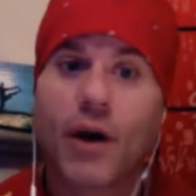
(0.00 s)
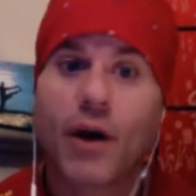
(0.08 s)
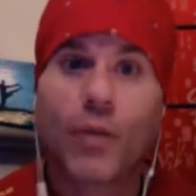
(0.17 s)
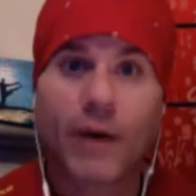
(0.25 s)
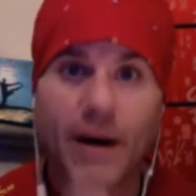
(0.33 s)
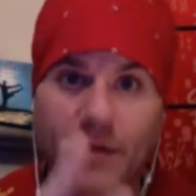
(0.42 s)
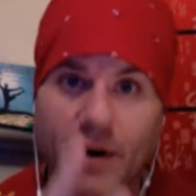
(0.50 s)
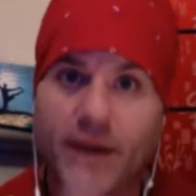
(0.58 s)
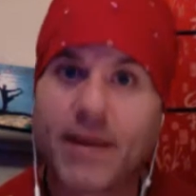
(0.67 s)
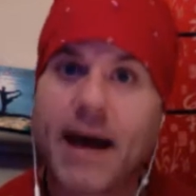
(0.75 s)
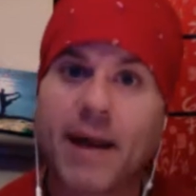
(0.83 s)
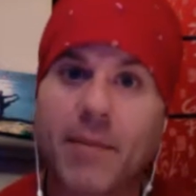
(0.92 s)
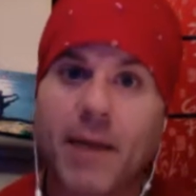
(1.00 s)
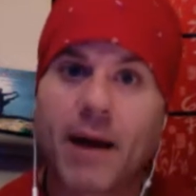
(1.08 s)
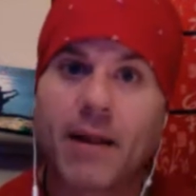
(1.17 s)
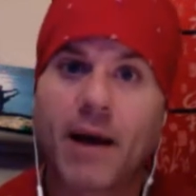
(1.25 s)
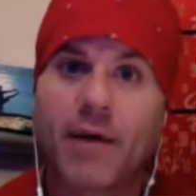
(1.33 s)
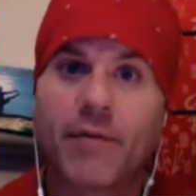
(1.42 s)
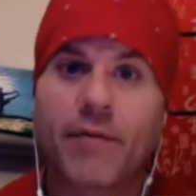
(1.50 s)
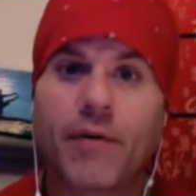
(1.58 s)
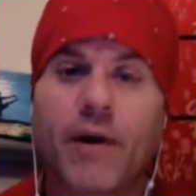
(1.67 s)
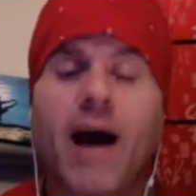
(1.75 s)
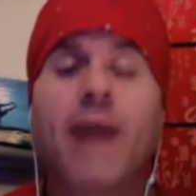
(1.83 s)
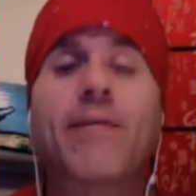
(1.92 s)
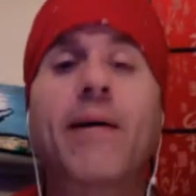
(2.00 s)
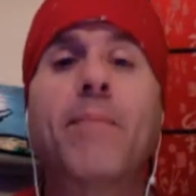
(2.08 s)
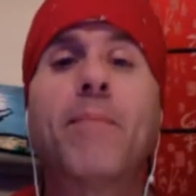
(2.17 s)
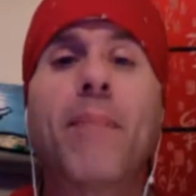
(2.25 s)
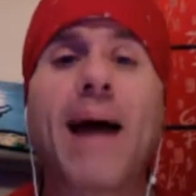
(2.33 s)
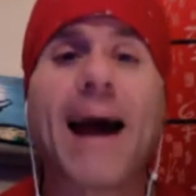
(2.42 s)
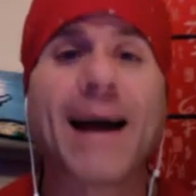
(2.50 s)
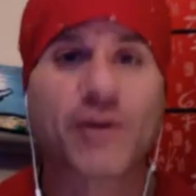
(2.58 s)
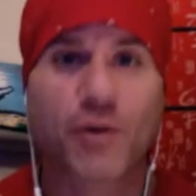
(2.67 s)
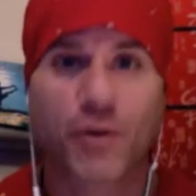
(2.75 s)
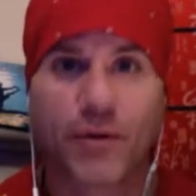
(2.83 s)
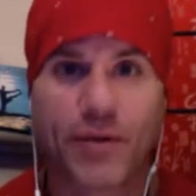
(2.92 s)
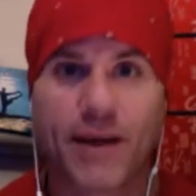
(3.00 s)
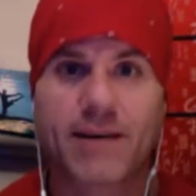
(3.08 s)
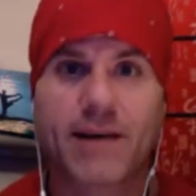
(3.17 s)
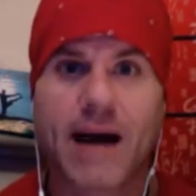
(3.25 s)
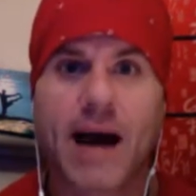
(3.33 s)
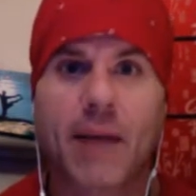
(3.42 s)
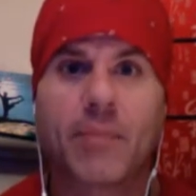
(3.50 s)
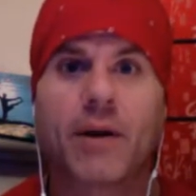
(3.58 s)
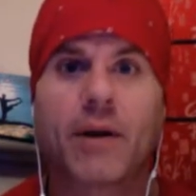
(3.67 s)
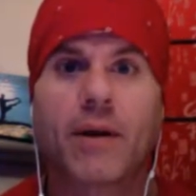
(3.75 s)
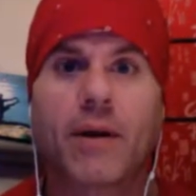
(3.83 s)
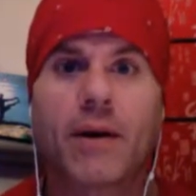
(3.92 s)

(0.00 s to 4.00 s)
When I've done that in my life, I've had magical things happen.